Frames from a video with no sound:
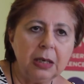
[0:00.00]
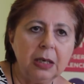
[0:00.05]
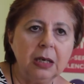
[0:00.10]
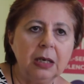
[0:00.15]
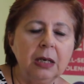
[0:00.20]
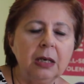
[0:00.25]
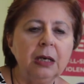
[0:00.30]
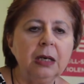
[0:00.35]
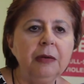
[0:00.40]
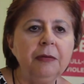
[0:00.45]

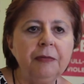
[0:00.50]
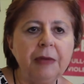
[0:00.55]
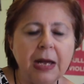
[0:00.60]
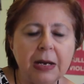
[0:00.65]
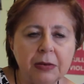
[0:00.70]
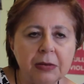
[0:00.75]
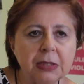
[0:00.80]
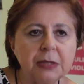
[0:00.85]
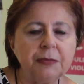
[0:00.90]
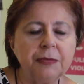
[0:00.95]
In
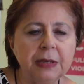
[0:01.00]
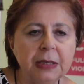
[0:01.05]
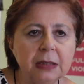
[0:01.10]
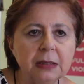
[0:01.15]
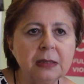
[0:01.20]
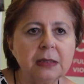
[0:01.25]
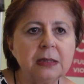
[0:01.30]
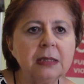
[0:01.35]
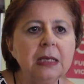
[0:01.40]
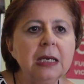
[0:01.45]
various
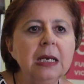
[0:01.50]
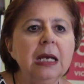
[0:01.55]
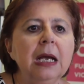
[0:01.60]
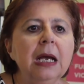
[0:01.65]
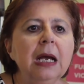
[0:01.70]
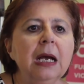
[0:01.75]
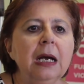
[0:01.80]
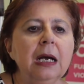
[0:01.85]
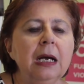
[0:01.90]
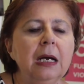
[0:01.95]
fields.
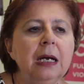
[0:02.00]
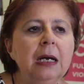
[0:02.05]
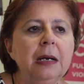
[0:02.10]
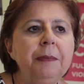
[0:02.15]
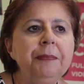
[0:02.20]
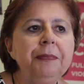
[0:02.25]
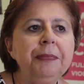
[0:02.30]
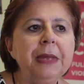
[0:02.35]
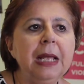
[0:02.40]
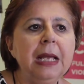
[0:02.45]

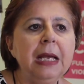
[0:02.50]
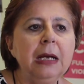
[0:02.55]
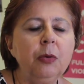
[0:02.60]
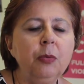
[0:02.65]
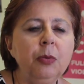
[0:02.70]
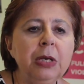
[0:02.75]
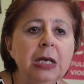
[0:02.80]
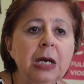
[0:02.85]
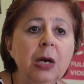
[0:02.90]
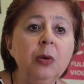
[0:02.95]

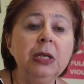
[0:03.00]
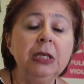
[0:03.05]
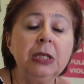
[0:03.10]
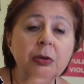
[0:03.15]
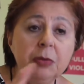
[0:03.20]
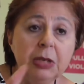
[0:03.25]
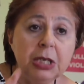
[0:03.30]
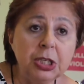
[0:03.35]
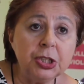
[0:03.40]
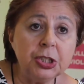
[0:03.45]
We go in the
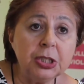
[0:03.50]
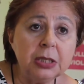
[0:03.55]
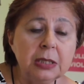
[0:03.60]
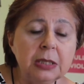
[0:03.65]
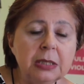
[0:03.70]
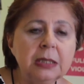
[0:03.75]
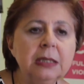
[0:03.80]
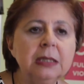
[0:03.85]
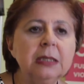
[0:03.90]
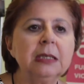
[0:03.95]

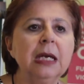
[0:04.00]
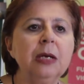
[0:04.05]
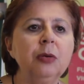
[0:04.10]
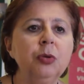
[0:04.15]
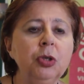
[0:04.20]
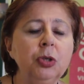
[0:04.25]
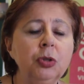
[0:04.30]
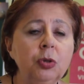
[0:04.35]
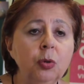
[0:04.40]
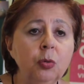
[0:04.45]
regions
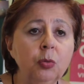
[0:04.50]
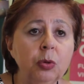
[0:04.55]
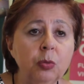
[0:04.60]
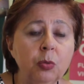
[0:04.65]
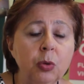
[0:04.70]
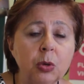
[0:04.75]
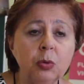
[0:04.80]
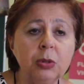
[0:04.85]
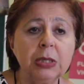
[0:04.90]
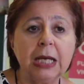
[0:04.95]
and we
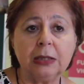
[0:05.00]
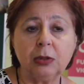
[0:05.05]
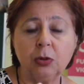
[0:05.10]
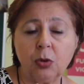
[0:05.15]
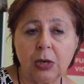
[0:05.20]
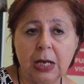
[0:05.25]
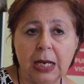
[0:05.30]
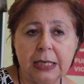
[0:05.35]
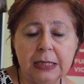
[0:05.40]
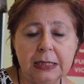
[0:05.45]
work with other
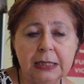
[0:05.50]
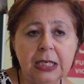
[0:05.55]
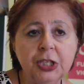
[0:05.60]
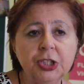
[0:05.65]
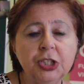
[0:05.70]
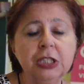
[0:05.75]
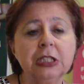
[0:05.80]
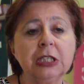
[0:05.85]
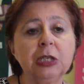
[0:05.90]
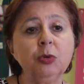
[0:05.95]

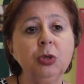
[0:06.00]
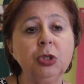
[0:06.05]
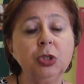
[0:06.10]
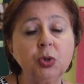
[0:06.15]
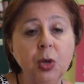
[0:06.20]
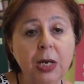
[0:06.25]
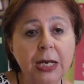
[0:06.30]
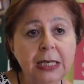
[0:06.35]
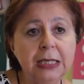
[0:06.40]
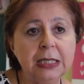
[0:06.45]
organizations and we
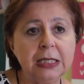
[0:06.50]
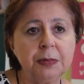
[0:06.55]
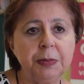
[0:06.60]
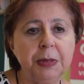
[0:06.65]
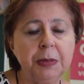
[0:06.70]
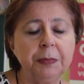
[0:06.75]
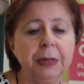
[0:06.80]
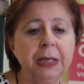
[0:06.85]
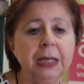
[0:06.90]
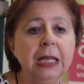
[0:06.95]
train these
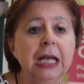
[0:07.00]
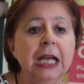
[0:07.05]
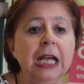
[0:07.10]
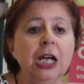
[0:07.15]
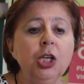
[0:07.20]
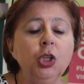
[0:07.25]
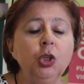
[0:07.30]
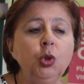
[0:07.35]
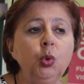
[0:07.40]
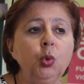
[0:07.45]
people
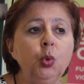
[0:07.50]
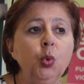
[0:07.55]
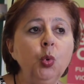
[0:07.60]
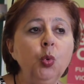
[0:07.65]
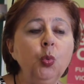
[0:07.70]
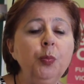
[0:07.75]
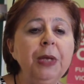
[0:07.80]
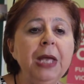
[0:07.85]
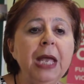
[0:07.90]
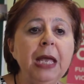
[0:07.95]

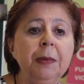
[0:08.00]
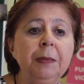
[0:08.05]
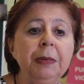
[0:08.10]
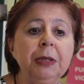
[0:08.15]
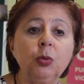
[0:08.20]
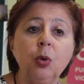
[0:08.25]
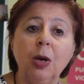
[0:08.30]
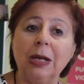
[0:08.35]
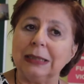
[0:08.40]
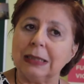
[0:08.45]
to be able
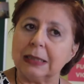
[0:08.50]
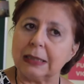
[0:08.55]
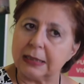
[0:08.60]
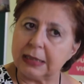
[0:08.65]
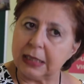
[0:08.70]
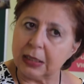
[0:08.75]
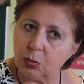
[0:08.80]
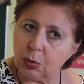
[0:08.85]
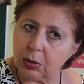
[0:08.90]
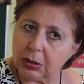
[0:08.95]
to
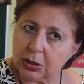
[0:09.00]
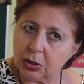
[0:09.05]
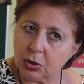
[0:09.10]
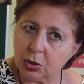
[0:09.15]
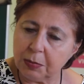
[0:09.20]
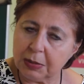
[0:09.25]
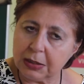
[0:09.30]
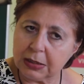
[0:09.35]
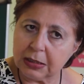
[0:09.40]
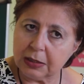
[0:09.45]
understand what is
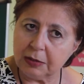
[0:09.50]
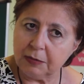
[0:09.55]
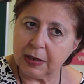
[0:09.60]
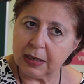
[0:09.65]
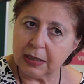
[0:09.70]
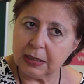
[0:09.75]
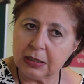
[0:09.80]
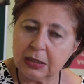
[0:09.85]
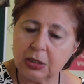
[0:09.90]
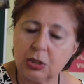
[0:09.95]
domestic
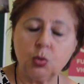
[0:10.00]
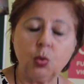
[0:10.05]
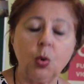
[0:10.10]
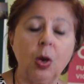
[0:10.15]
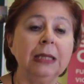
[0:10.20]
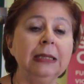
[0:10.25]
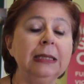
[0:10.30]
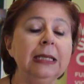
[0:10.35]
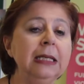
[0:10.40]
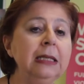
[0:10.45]
violence, to
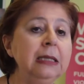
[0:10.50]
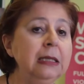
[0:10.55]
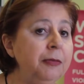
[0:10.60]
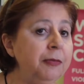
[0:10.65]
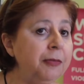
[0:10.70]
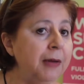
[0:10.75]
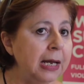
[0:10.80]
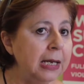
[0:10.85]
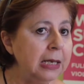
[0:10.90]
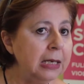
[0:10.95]

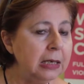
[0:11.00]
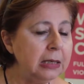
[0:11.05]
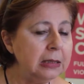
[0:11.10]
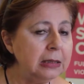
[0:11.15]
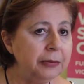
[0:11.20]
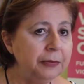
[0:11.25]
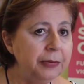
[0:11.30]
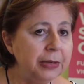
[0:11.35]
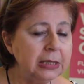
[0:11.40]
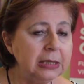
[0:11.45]
identify
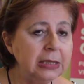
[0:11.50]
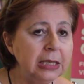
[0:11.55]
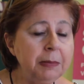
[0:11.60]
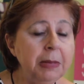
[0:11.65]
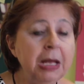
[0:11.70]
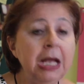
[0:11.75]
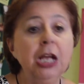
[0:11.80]
the victim,